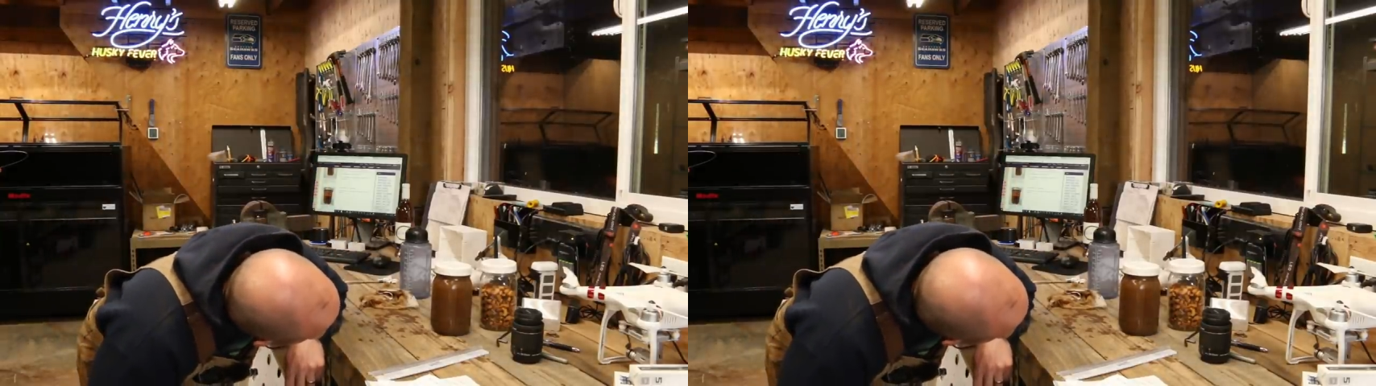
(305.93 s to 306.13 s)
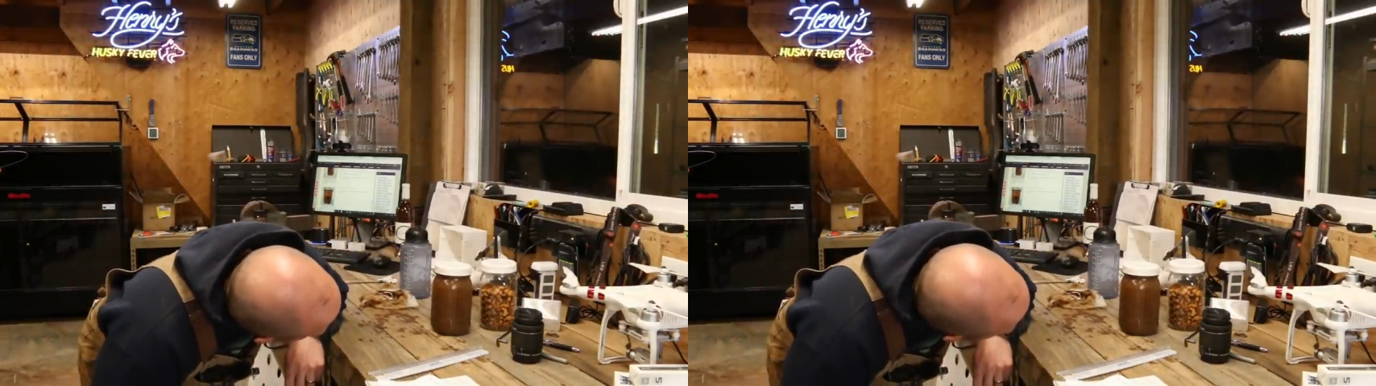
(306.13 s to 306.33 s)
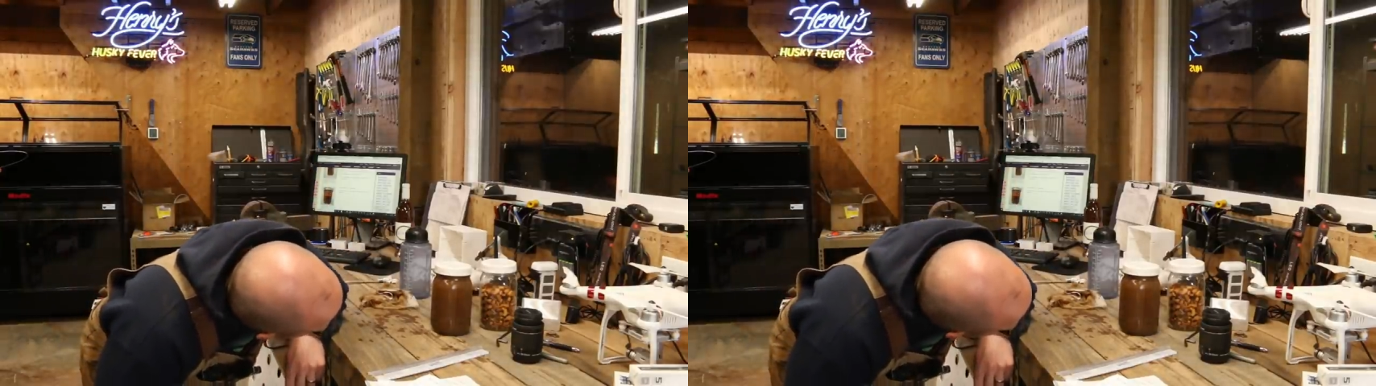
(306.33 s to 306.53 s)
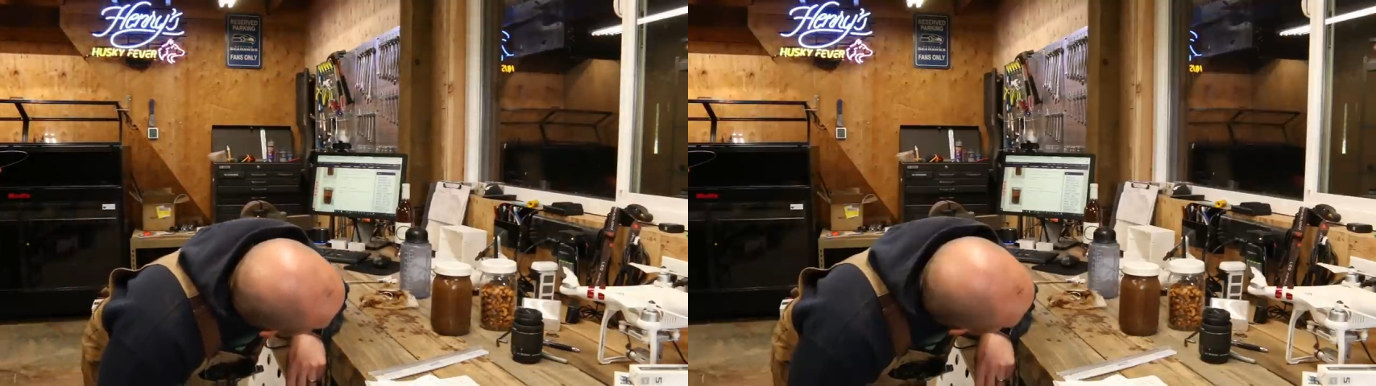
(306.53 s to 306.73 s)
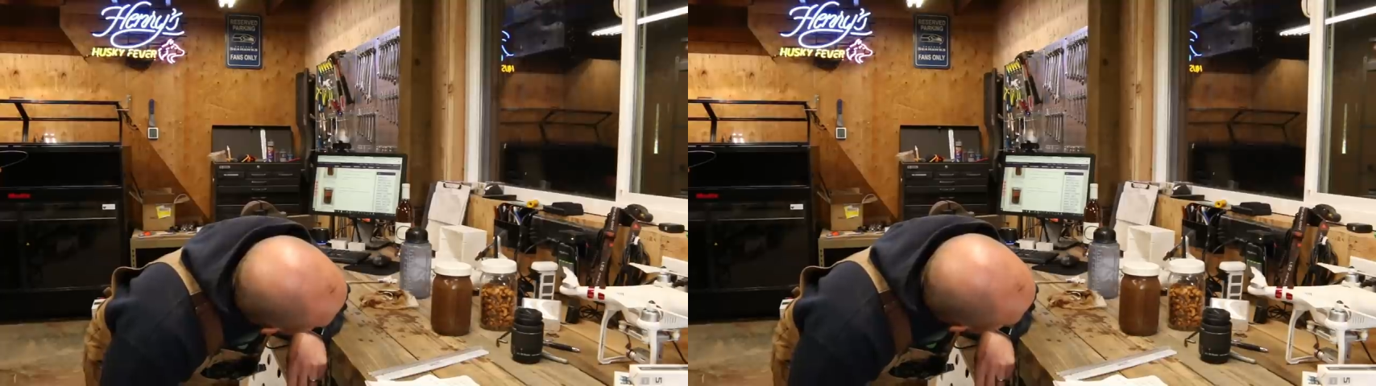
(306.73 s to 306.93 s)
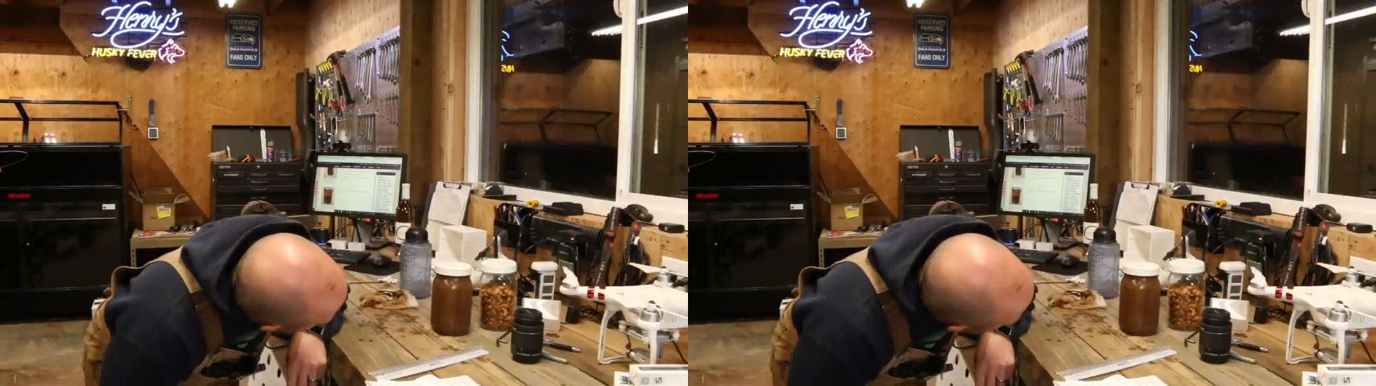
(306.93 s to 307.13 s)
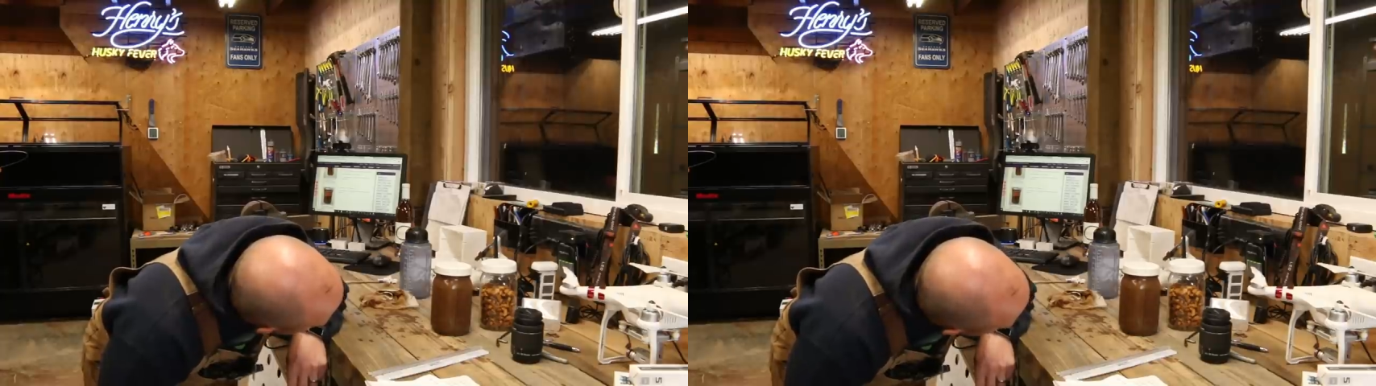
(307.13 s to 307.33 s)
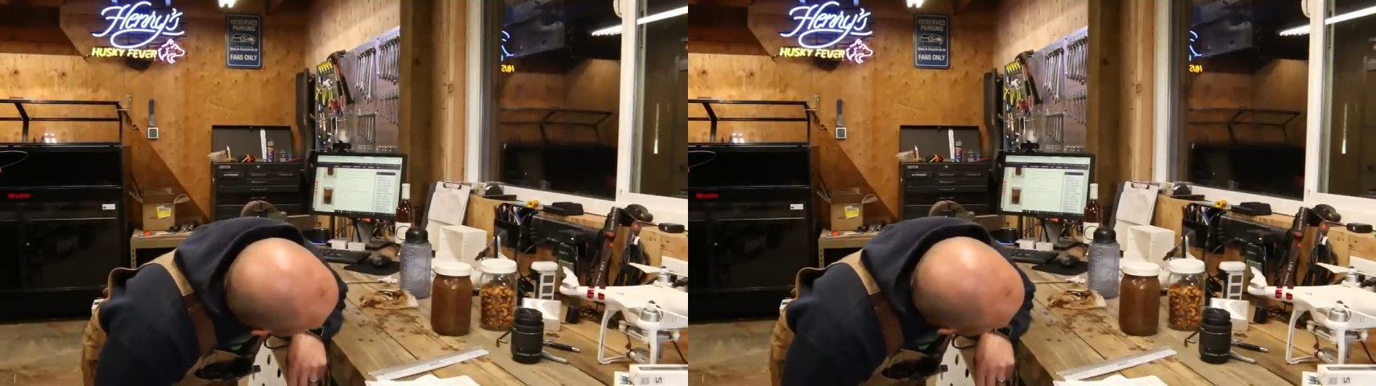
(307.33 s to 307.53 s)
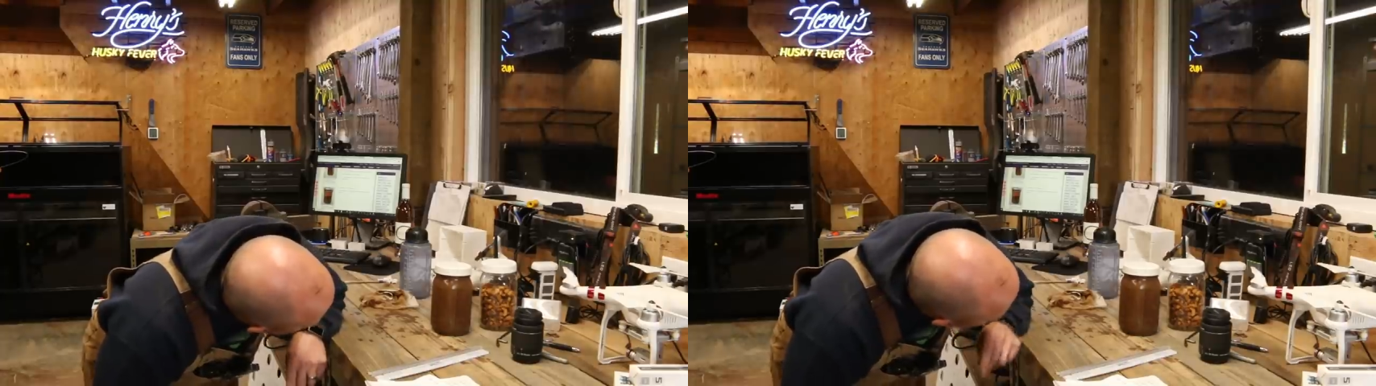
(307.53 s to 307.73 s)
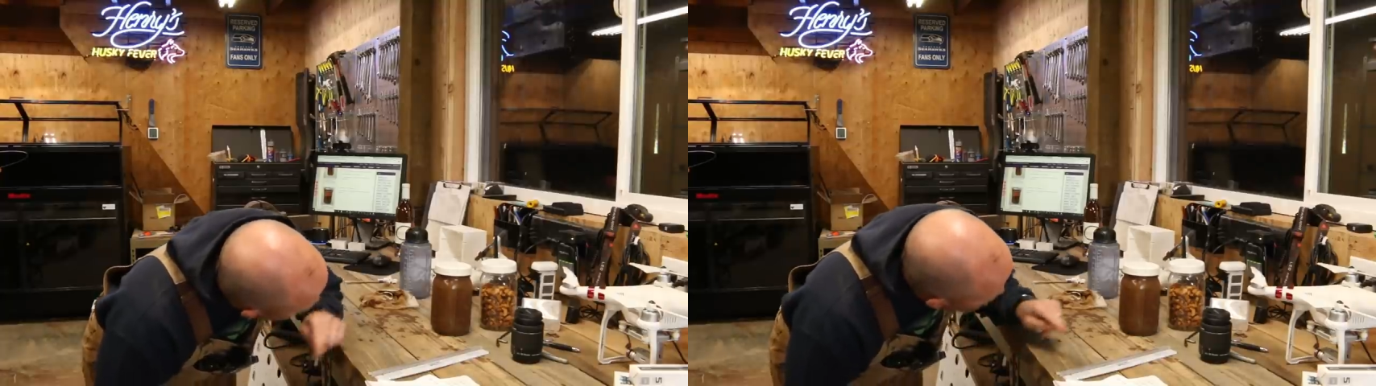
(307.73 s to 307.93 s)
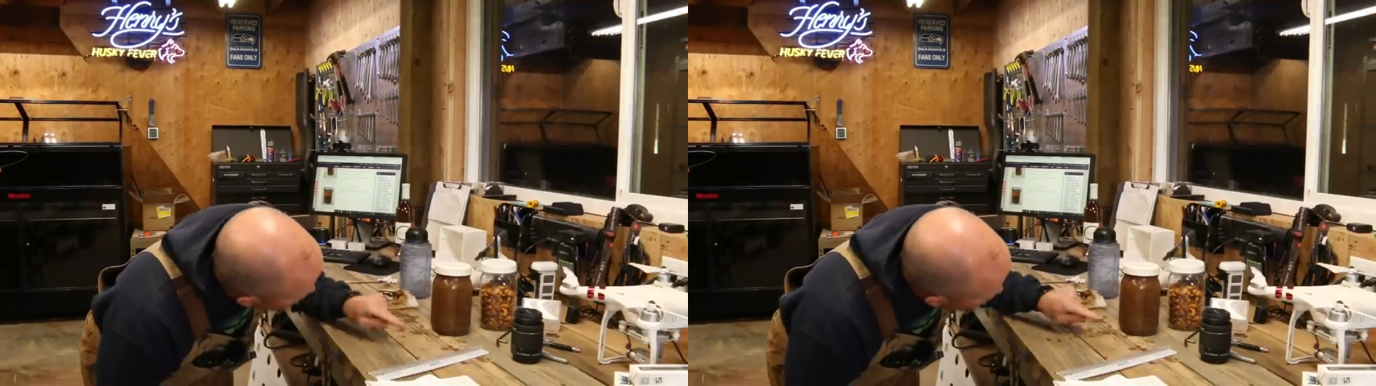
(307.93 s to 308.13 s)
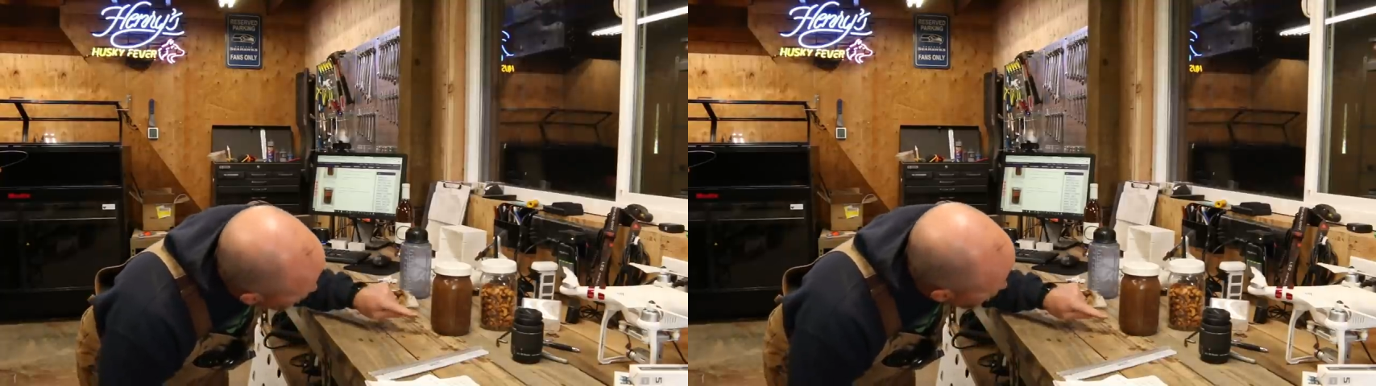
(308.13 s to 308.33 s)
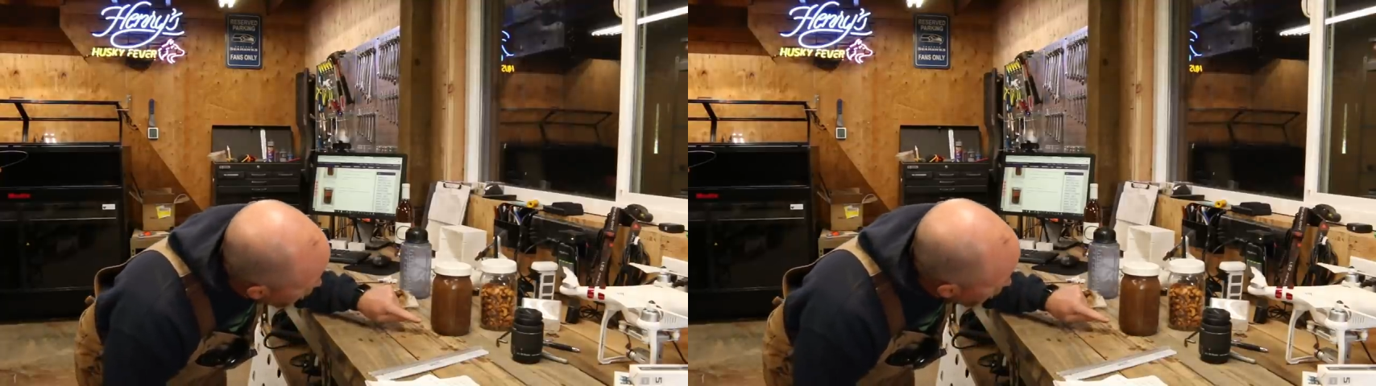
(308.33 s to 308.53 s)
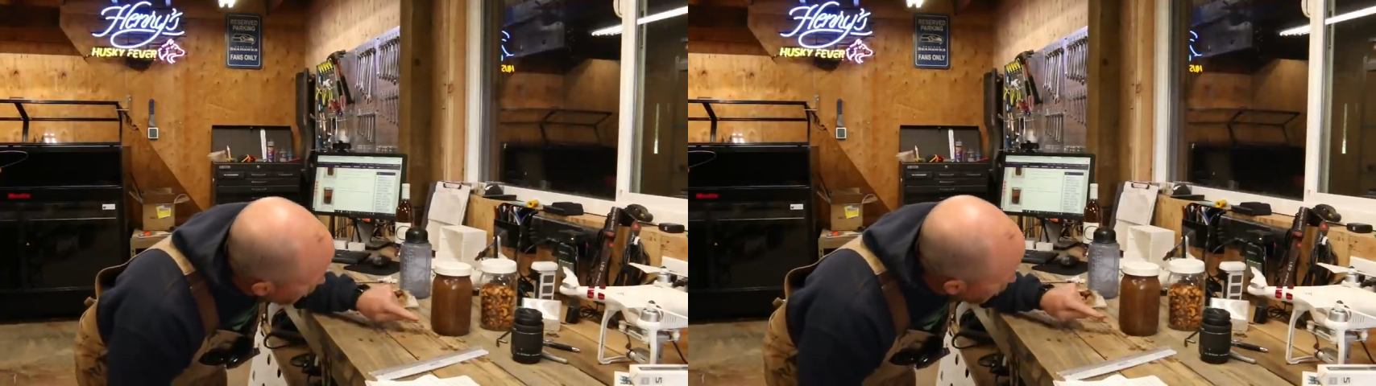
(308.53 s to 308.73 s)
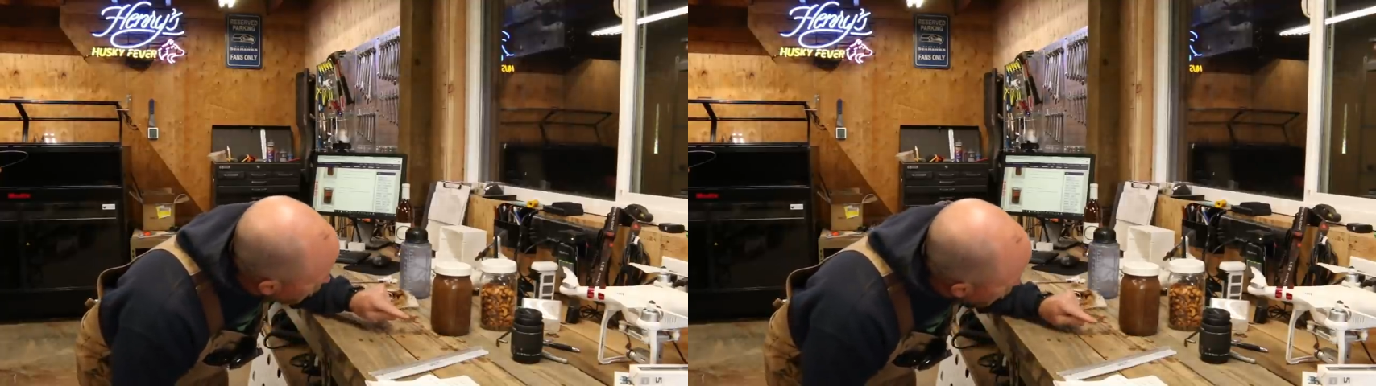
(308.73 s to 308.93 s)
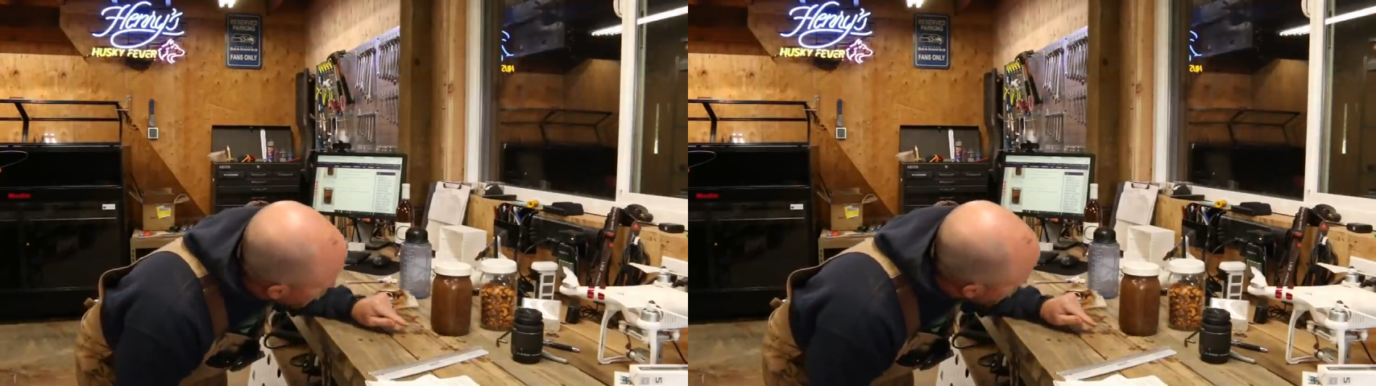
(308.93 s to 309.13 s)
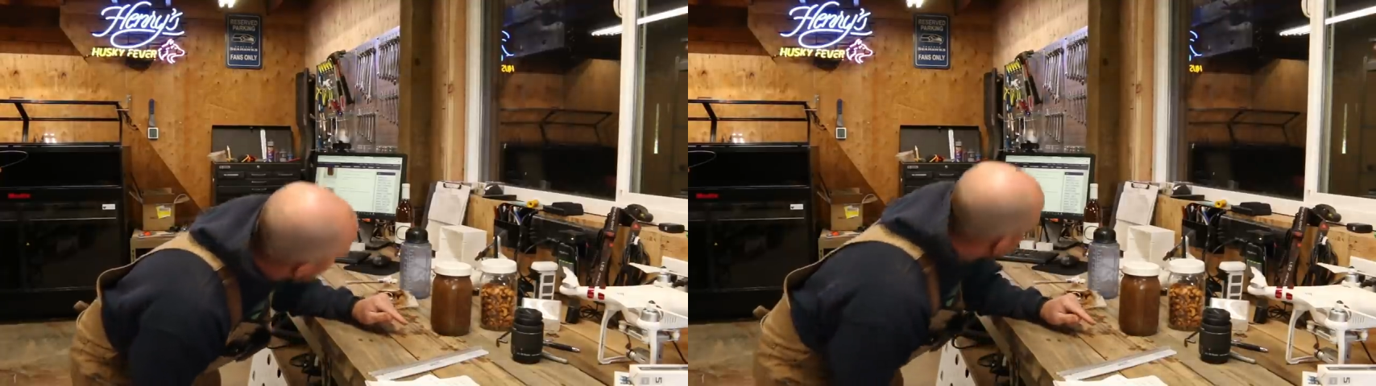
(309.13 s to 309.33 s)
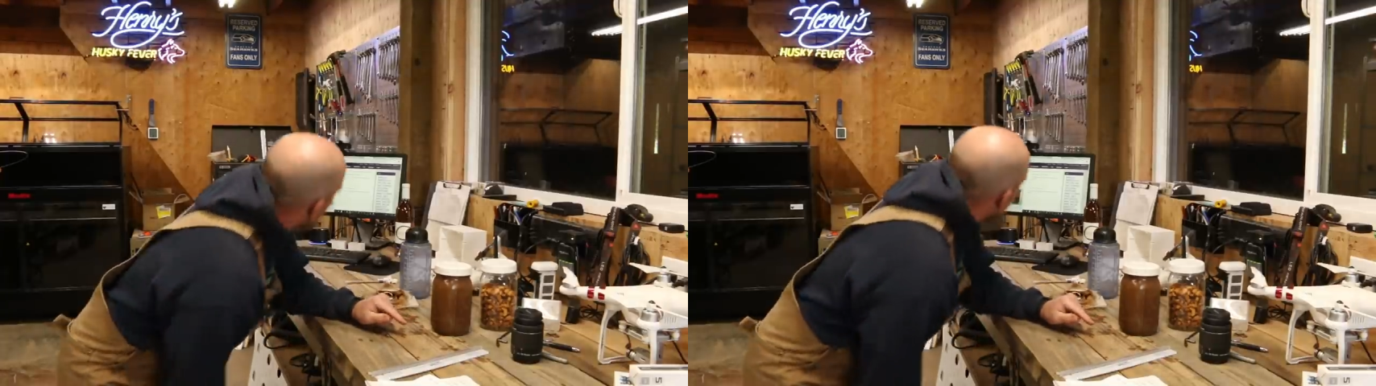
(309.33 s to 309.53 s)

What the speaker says: No face is visible, so there are no lips to read.